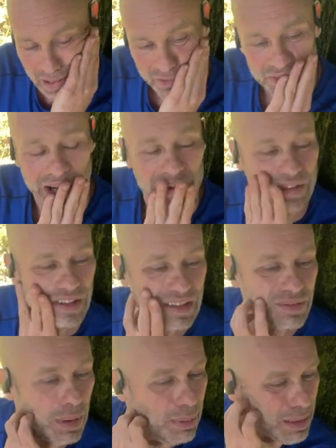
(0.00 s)
fuck, see
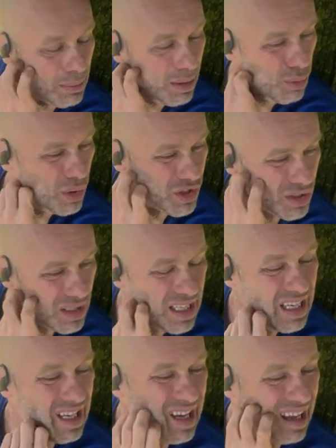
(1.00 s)
that's, maybe, maybe we should,
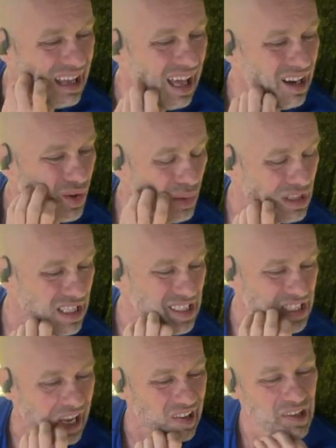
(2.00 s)
I don't know what to
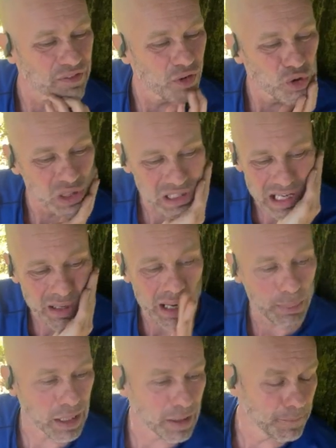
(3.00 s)
exactly focus on. I
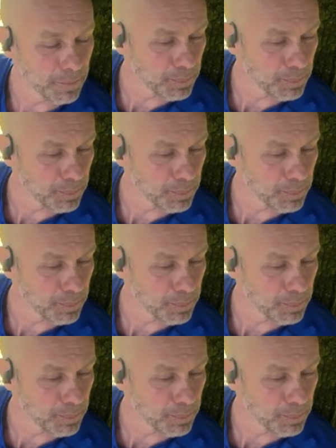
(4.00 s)
mean,